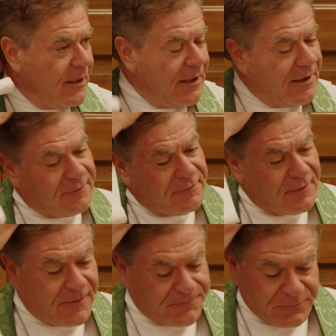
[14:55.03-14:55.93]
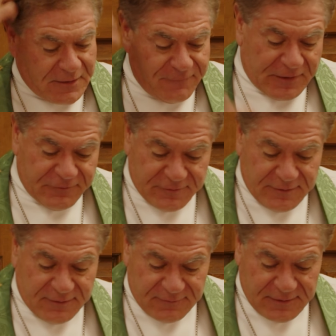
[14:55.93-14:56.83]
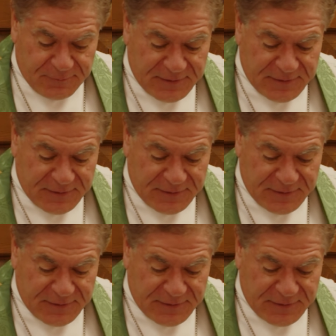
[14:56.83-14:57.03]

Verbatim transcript: And um, eventually he